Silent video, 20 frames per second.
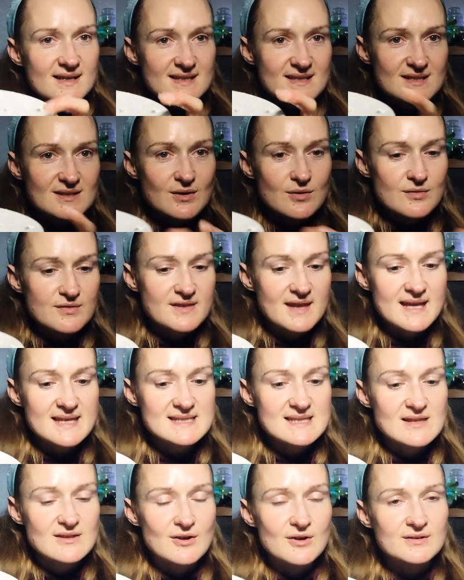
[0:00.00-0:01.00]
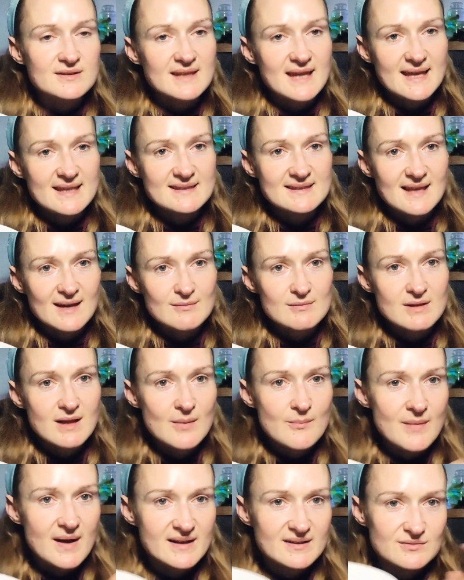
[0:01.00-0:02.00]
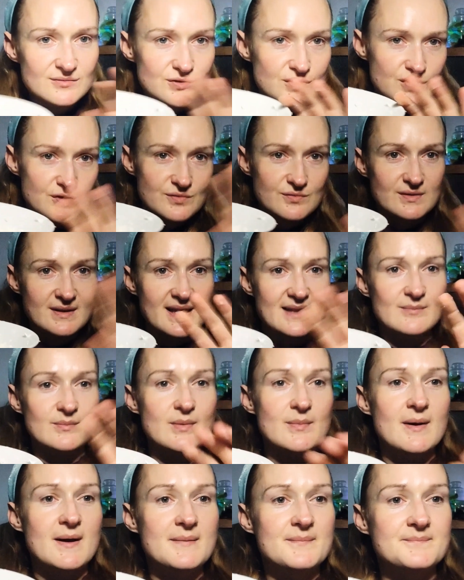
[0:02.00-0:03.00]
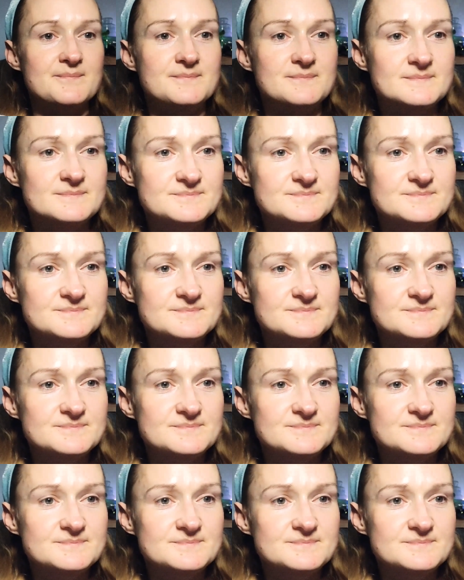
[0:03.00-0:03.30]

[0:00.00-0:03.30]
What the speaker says: So thanks a lot, and I will come back to you soon, and bye bye.